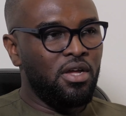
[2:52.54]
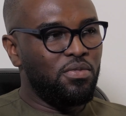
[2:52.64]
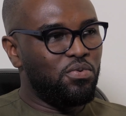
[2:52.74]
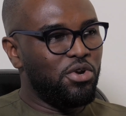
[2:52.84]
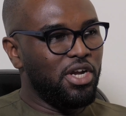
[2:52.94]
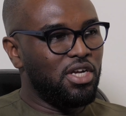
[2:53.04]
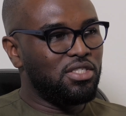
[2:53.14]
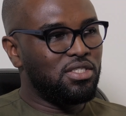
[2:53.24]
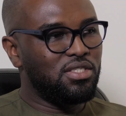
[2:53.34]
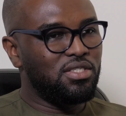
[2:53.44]
In three
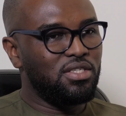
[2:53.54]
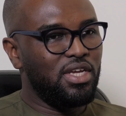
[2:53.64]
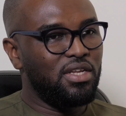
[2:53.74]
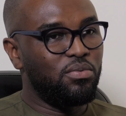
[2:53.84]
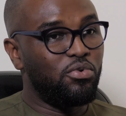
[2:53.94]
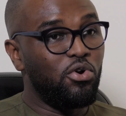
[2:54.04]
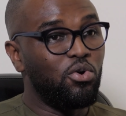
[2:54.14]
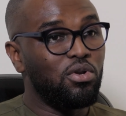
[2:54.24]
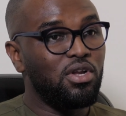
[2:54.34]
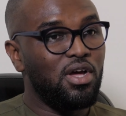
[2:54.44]
years in the
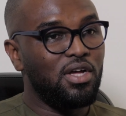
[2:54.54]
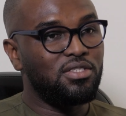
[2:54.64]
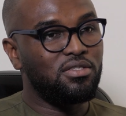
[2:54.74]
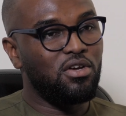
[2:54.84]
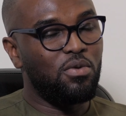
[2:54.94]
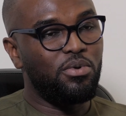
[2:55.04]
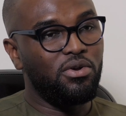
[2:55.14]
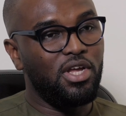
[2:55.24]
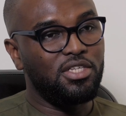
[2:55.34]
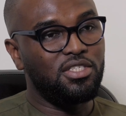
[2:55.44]
role as
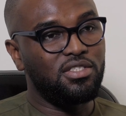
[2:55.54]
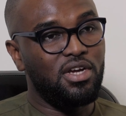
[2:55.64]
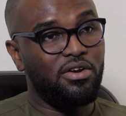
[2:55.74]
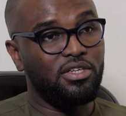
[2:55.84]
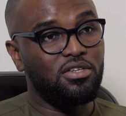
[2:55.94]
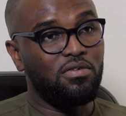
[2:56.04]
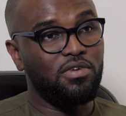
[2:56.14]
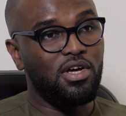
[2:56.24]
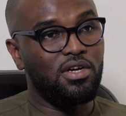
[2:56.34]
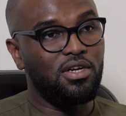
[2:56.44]
Corporate Relations Director
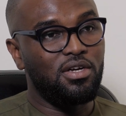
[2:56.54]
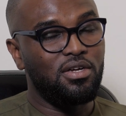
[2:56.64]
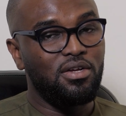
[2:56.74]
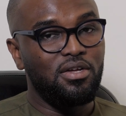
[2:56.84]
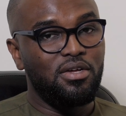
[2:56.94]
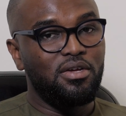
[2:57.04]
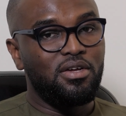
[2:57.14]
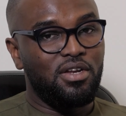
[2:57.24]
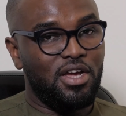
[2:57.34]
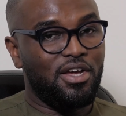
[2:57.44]
of Ghana,
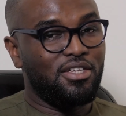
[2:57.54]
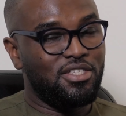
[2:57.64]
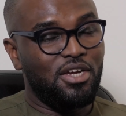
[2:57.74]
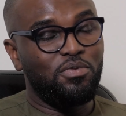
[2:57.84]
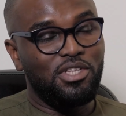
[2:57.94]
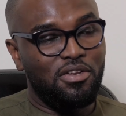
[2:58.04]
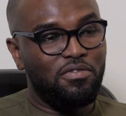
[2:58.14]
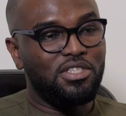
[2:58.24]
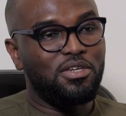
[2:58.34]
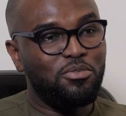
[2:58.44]
like I said, we
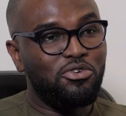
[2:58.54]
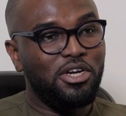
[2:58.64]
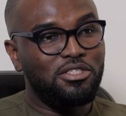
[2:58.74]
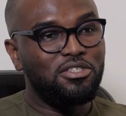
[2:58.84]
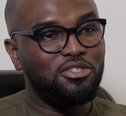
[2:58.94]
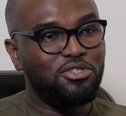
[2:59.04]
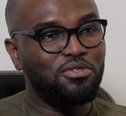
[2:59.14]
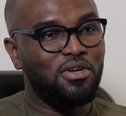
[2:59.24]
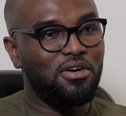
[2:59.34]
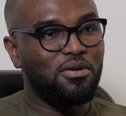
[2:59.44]
deliver some great
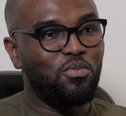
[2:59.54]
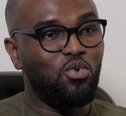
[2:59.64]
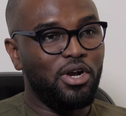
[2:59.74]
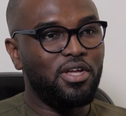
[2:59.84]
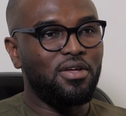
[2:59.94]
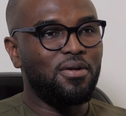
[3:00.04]
um, work.